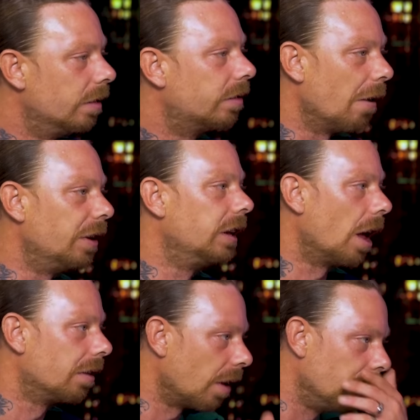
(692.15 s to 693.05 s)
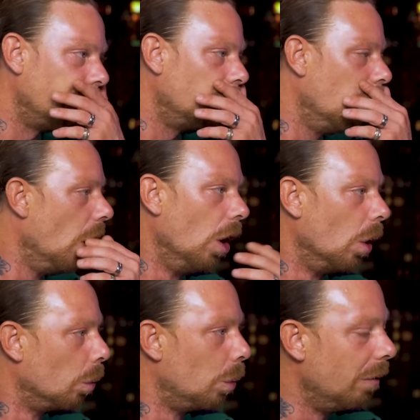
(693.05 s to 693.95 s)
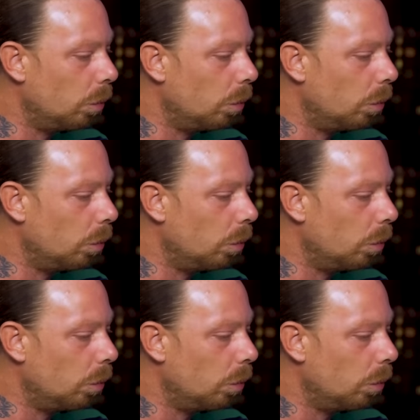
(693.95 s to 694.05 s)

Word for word: it's definitely done something we're,